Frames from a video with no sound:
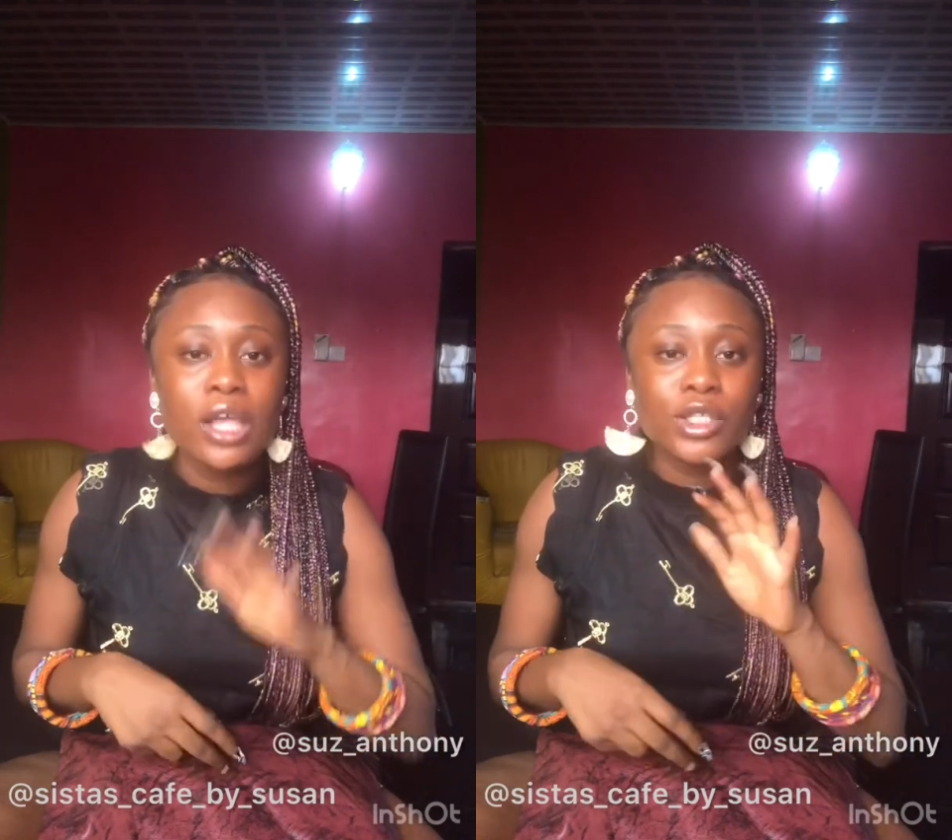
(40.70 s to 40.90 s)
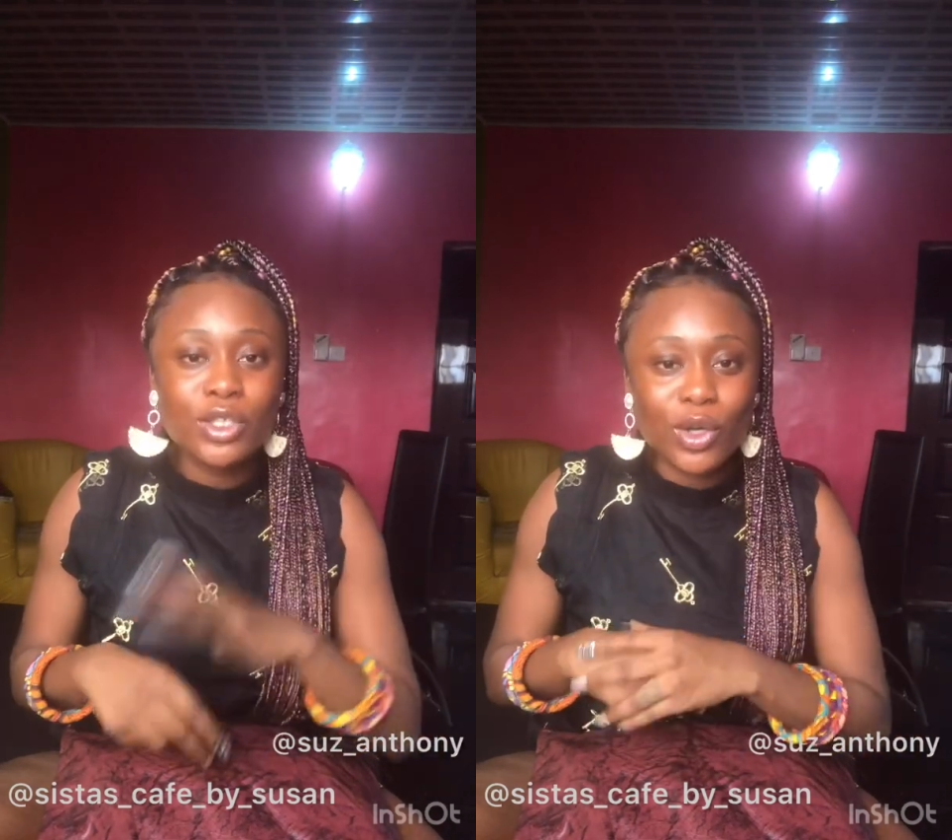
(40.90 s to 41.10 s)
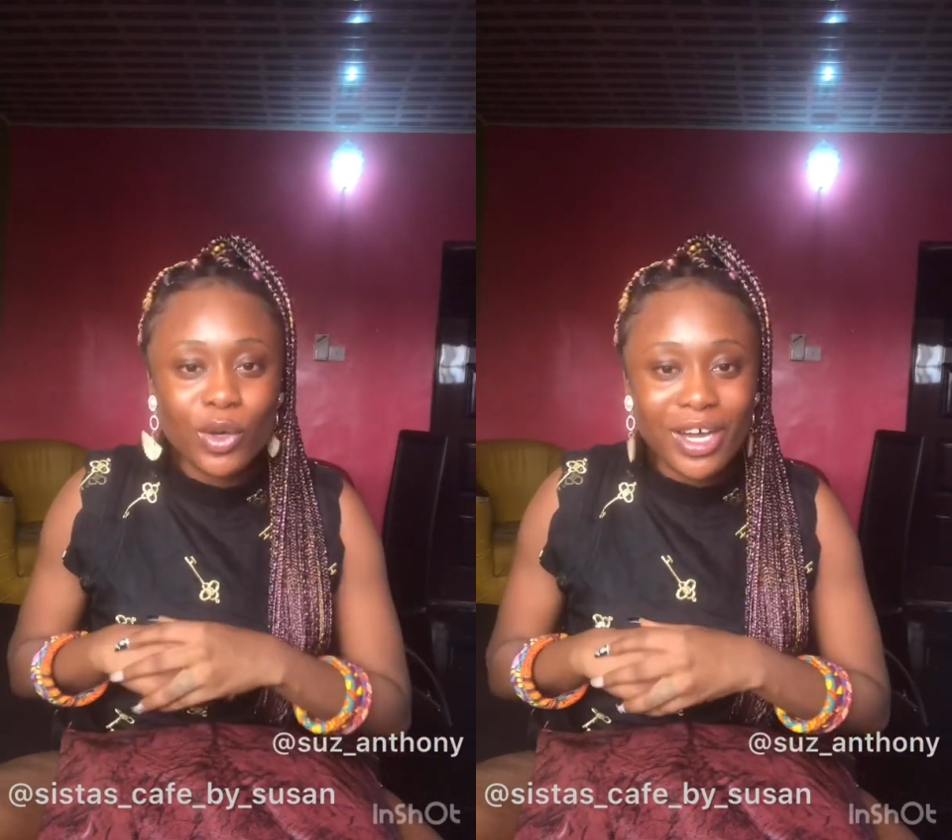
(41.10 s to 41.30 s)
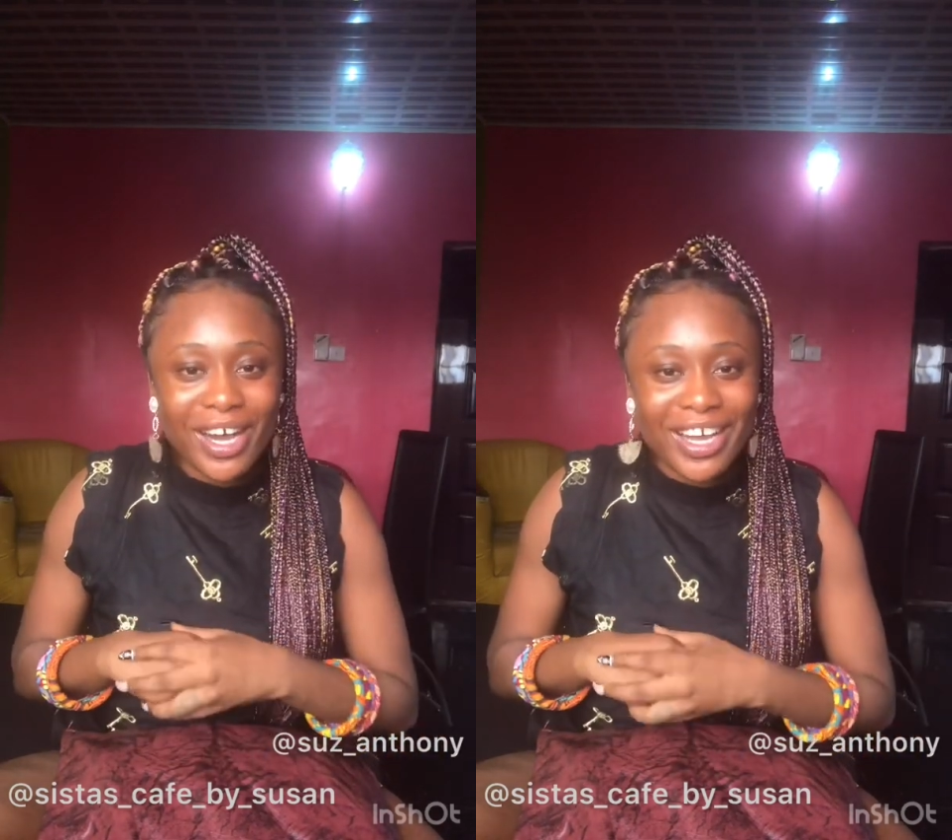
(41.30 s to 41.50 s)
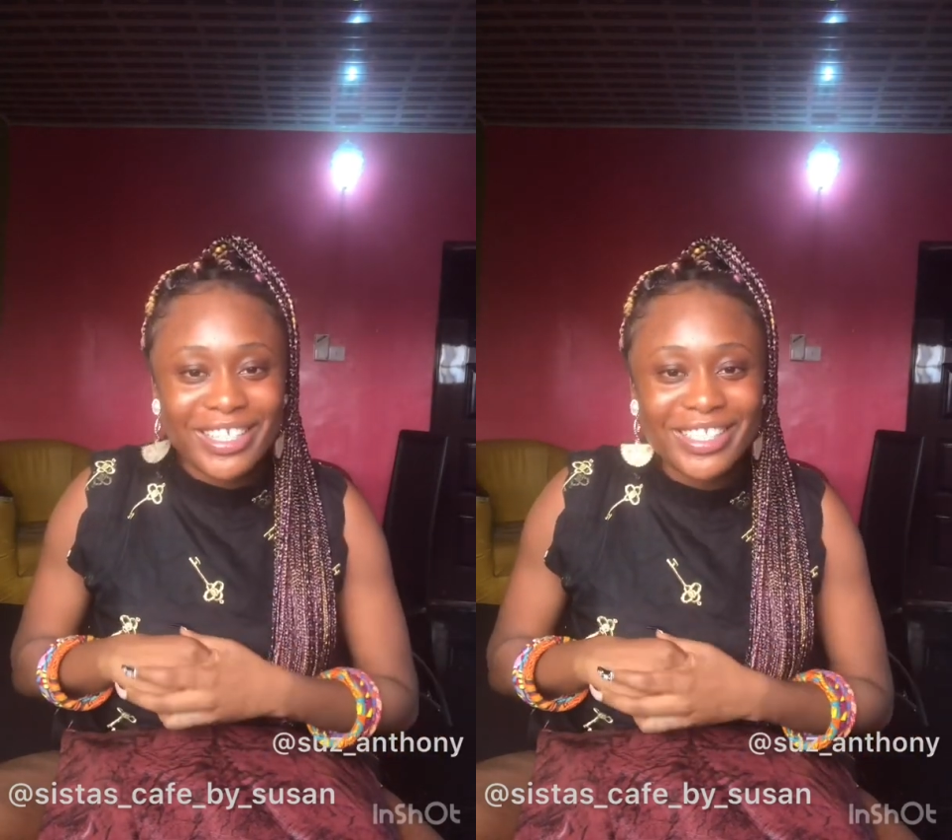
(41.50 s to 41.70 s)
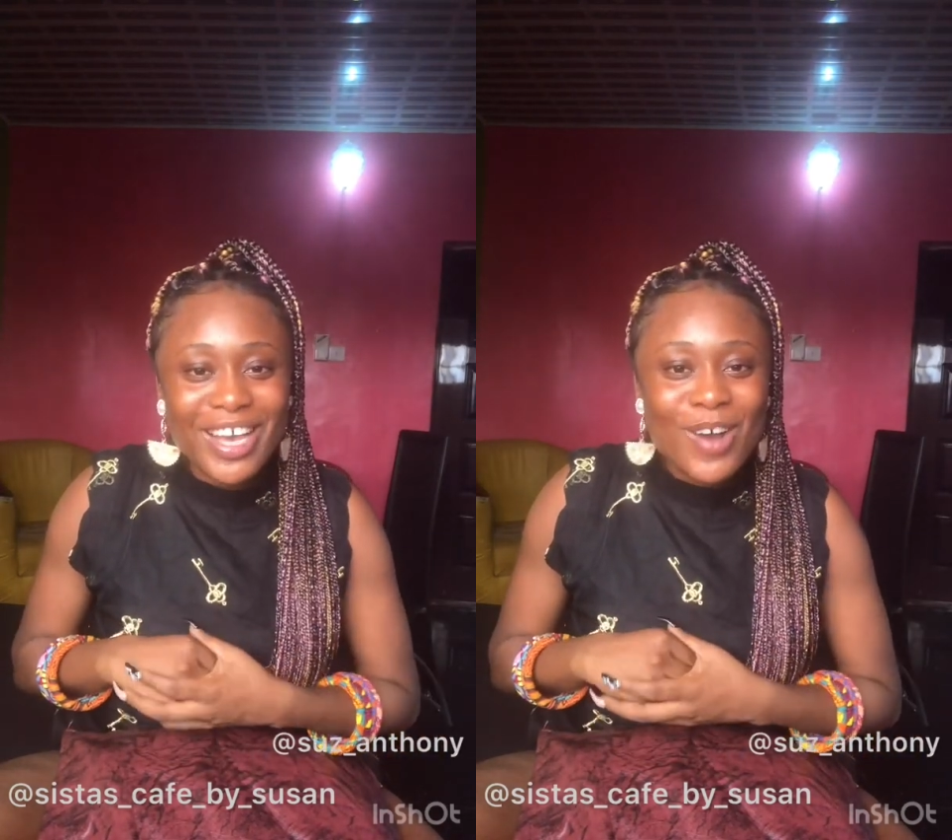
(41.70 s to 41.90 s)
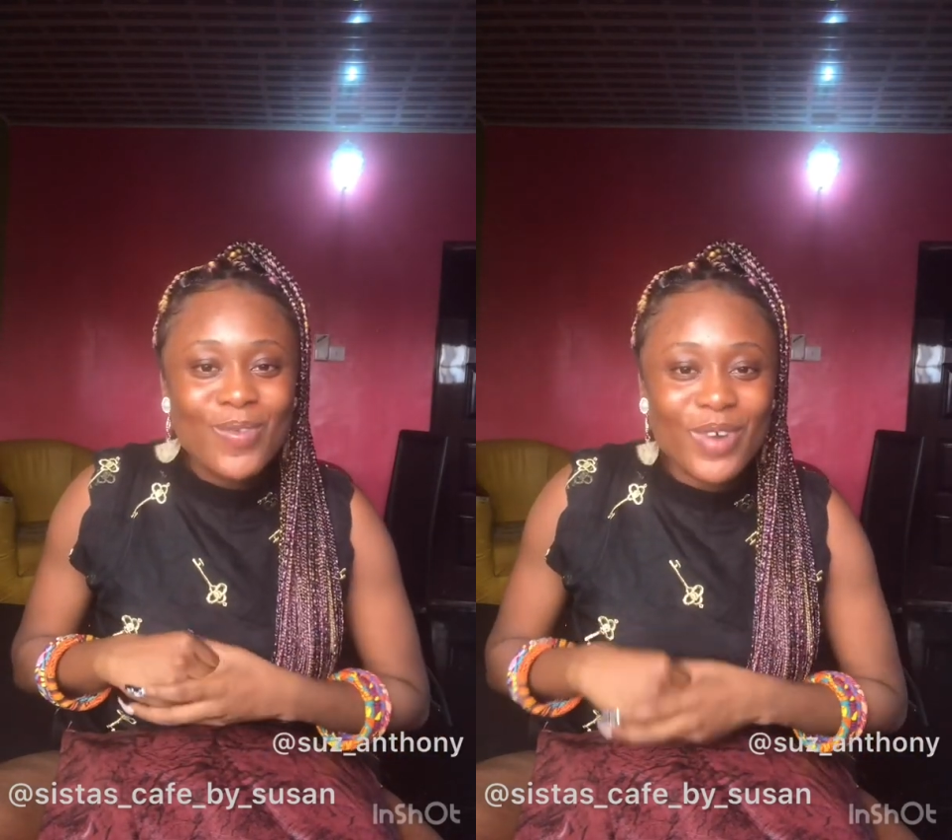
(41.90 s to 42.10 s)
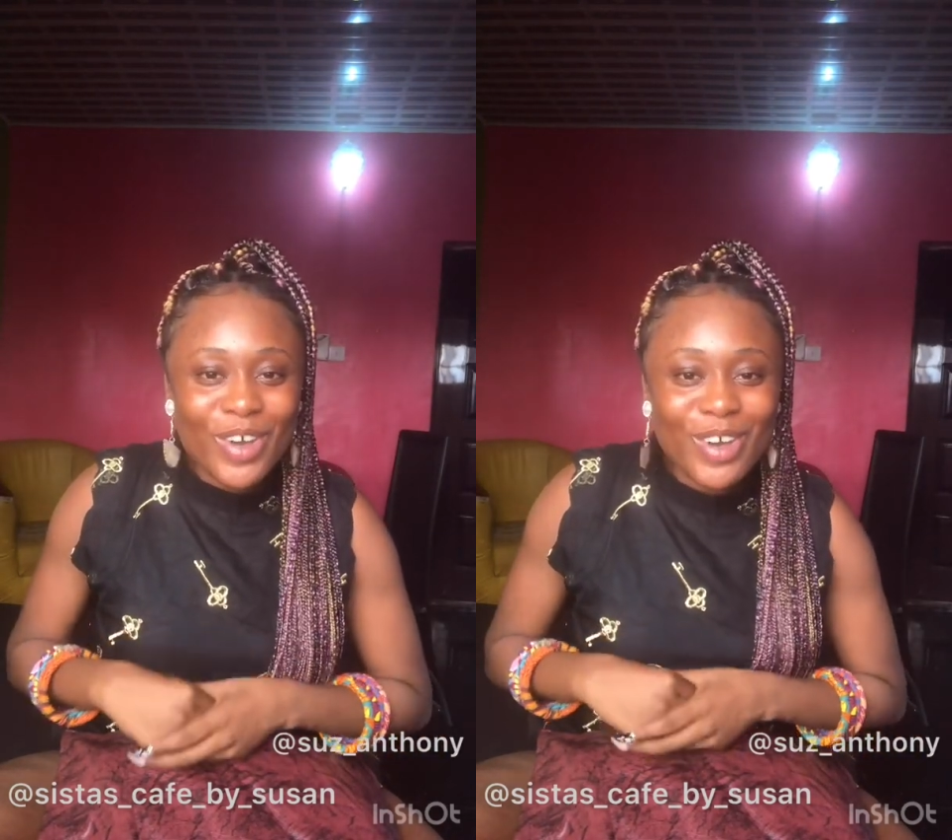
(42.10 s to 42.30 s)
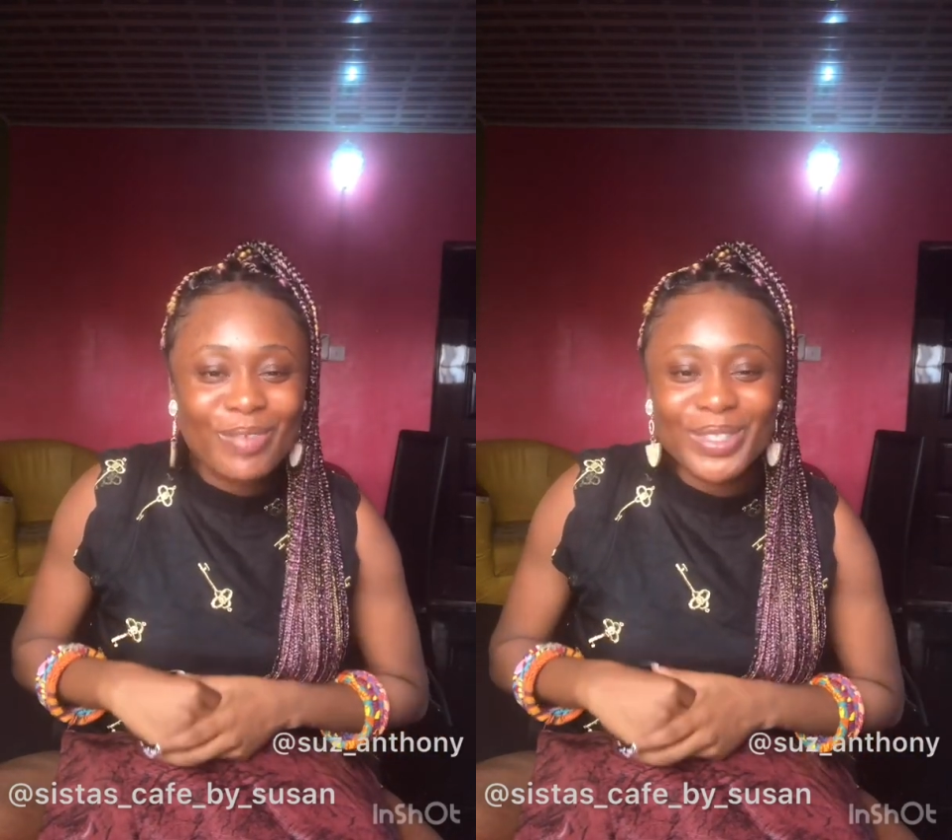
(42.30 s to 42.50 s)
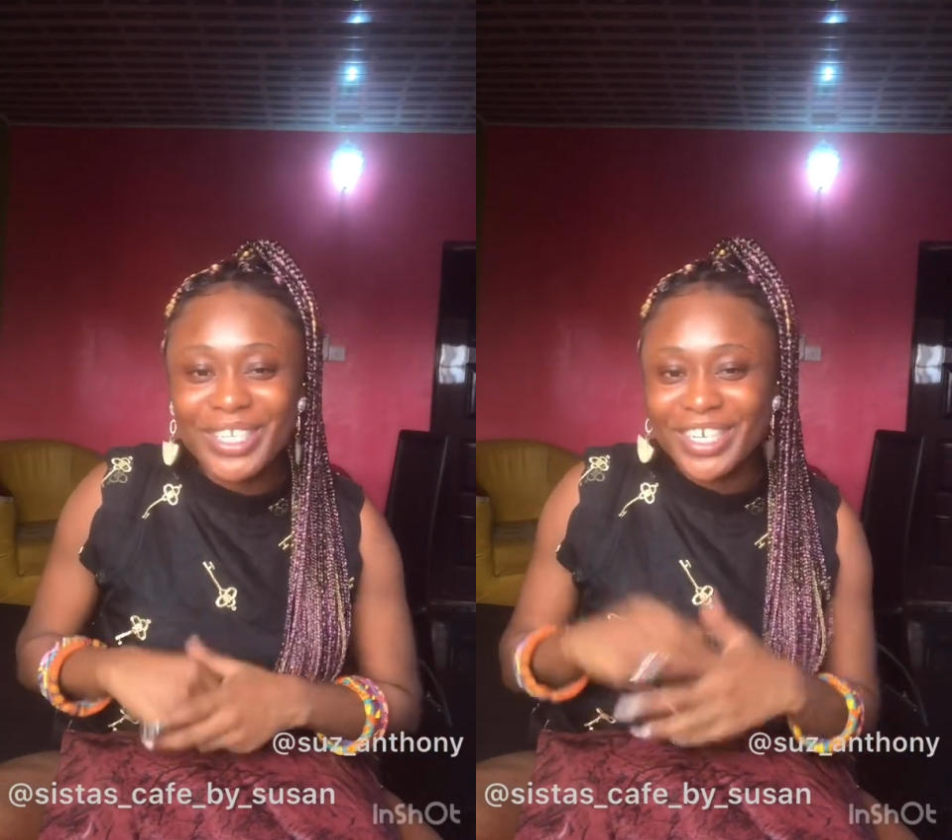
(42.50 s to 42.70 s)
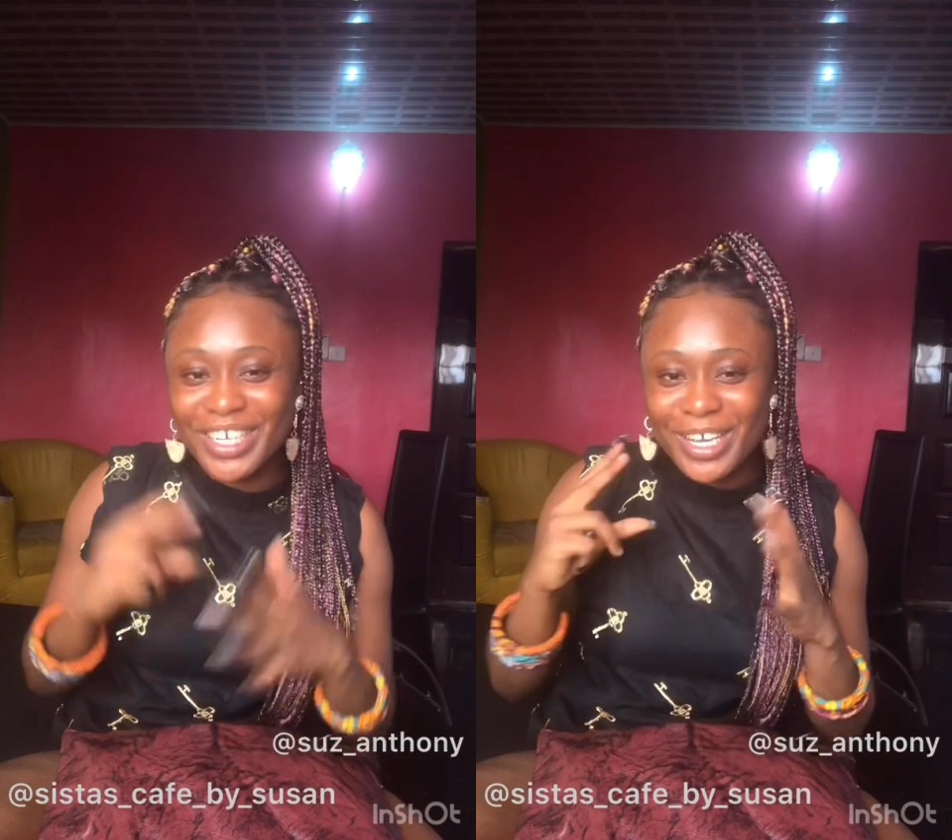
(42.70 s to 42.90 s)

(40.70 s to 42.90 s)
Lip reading: So guys, welcome to another